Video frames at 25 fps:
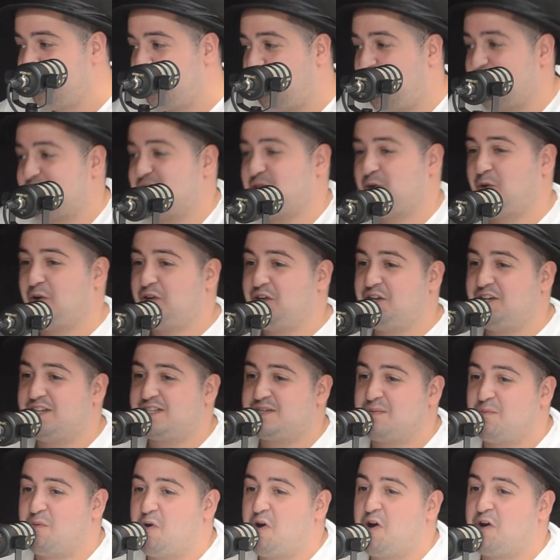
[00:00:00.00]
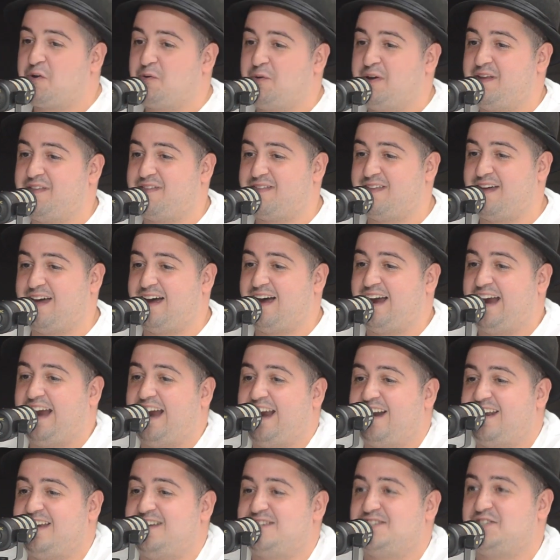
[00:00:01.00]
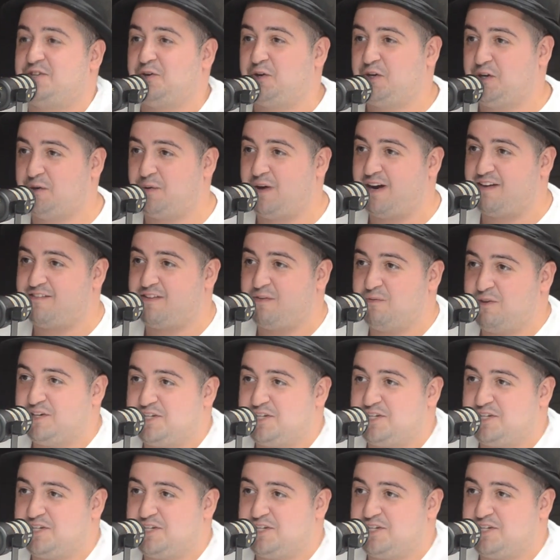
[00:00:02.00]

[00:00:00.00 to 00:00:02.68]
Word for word: I saw you did some work with Eddie's Do You Even,